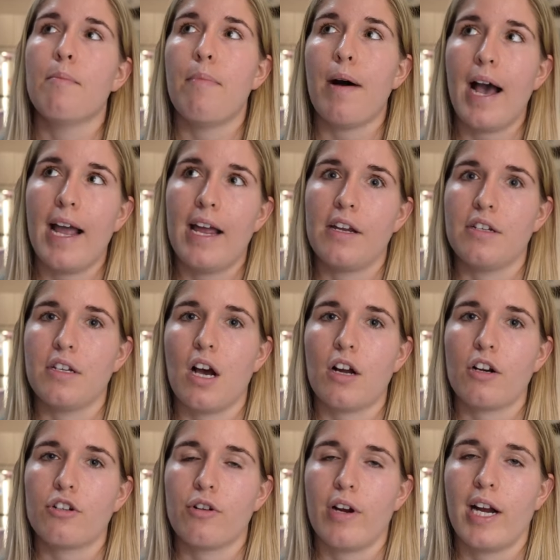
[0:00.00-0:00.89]
by a
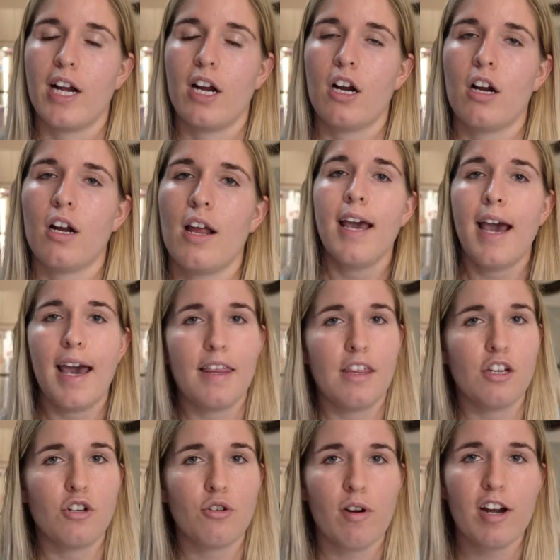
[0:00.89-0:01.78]
dog trainer.
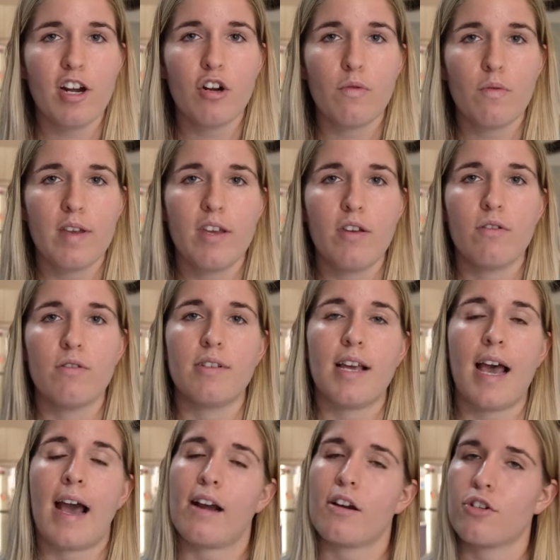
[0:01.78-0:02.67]
And the trainer we
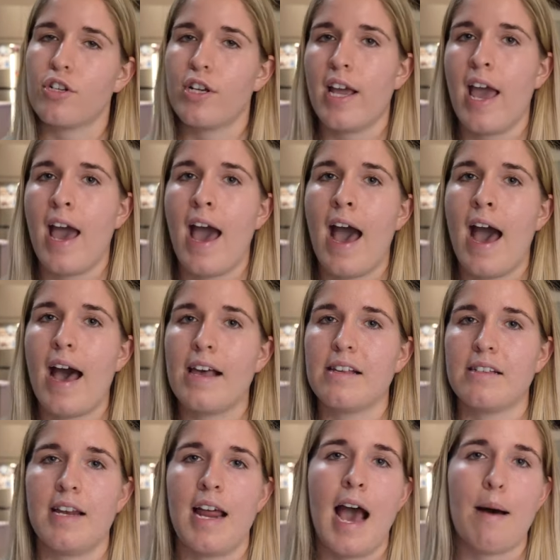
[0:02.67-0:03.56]
use actually
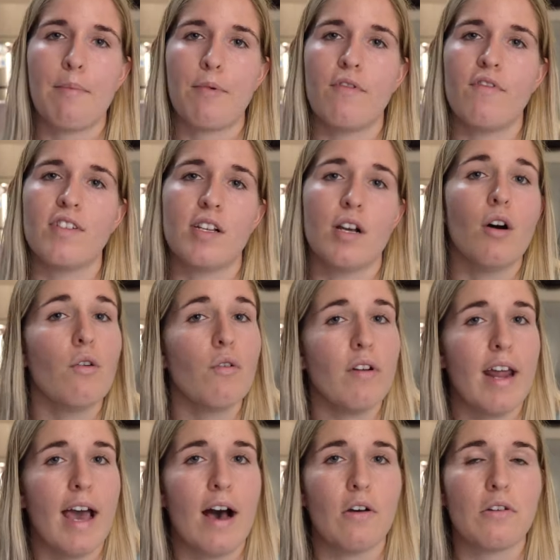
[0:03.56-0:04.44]
has an app of his
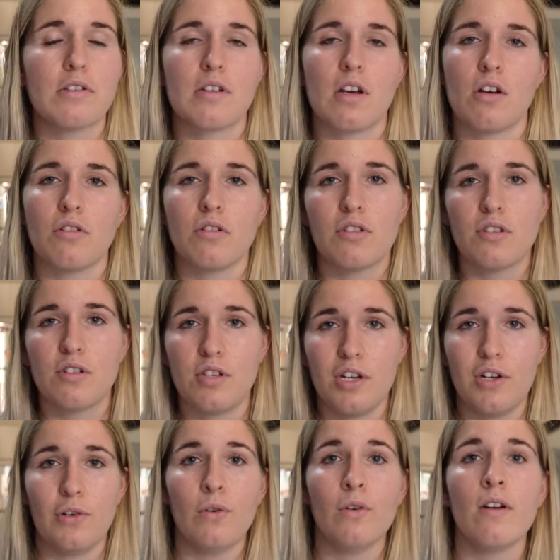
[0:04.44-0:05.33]
own now. It's called
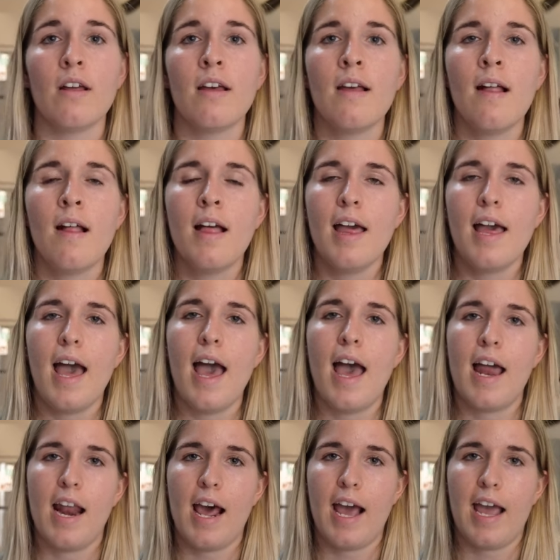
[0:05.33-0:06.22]
Snoot,
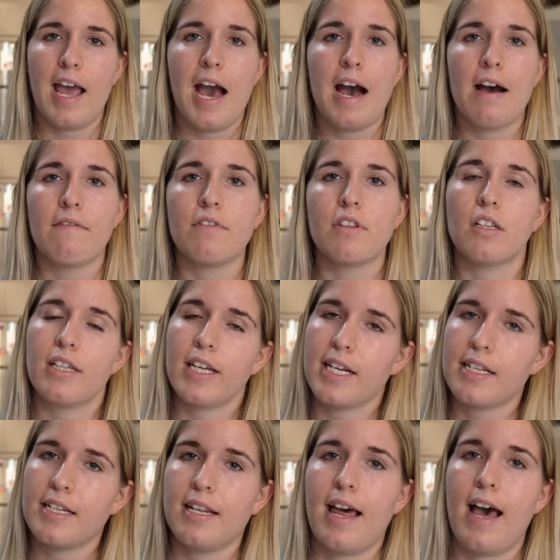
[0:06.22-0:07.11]
and I have the
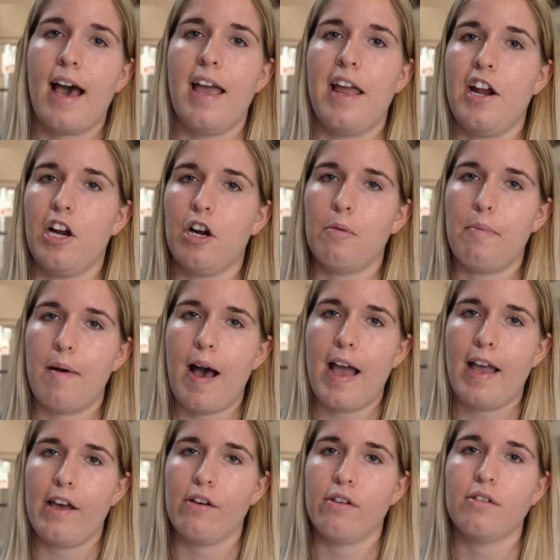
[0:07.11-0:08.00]
link to that in our
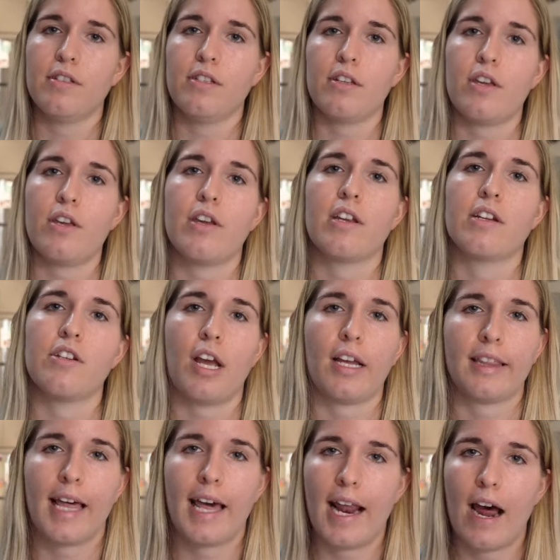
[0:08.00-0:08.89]
bio, so you can
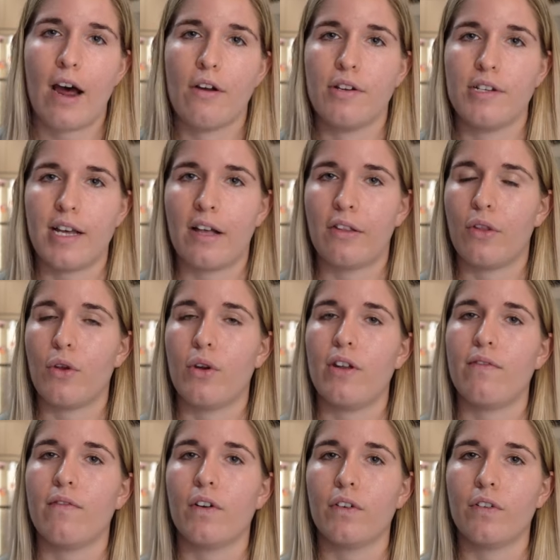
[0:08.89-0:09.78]
check that out and
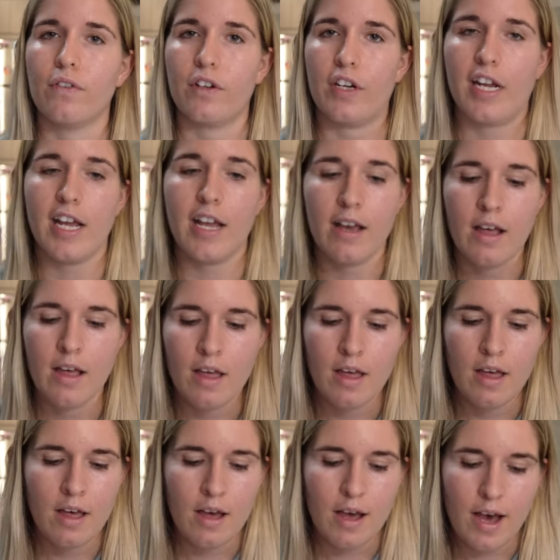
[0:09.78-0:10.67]
download it for free.
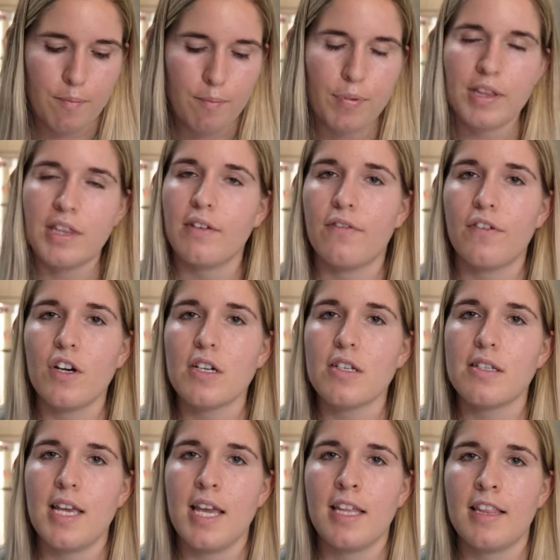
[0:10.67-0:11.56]
But the
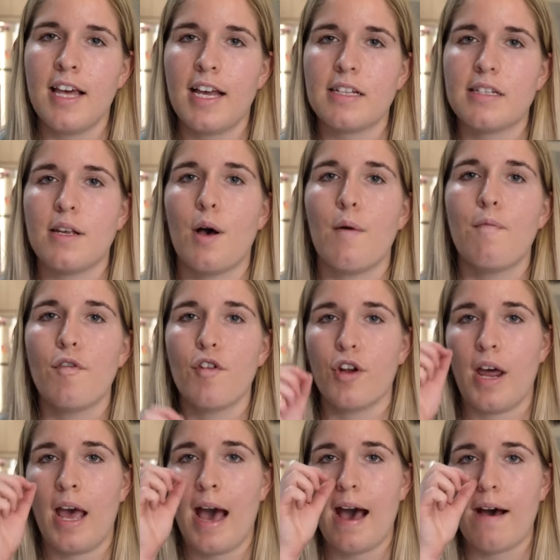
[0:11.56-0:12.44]
first thing that's
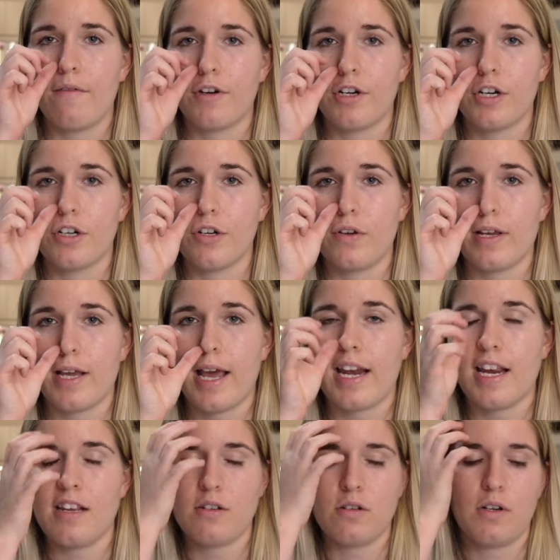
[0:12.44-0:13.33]
helpful to have when you're doing
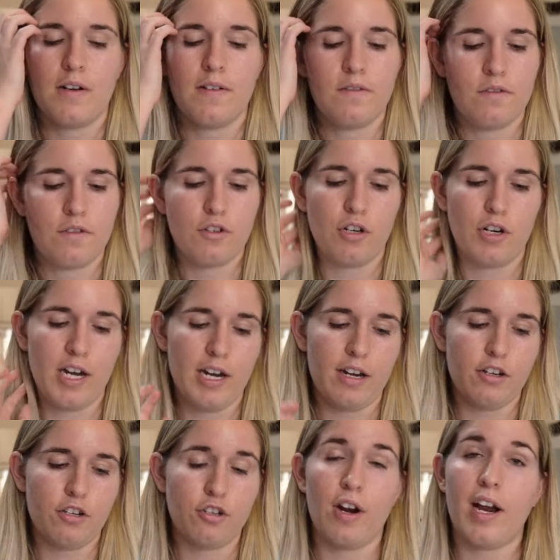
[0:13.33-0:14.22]
any sort of
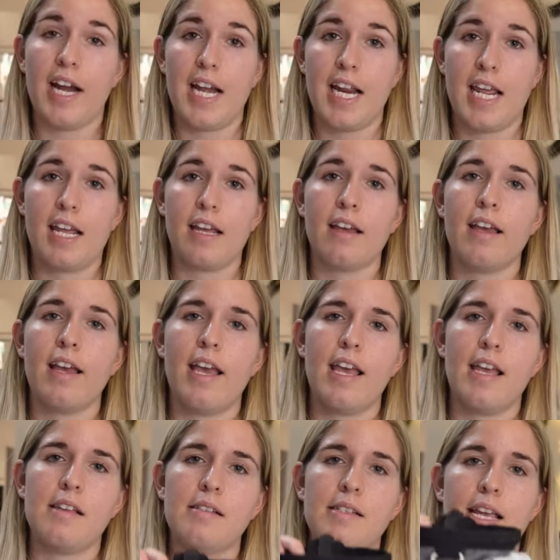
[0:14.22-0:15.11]
training
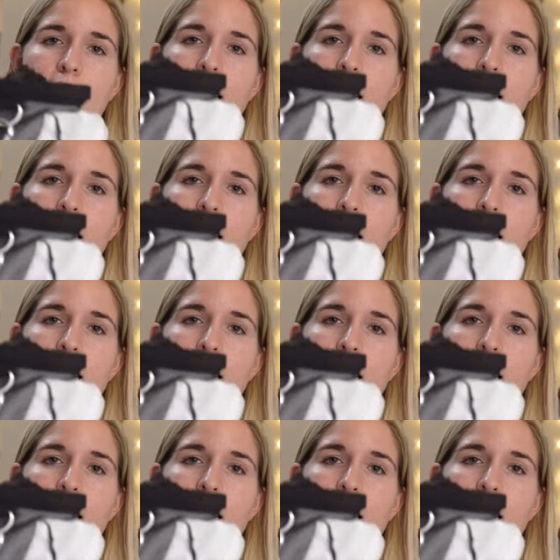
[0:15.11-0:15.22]
is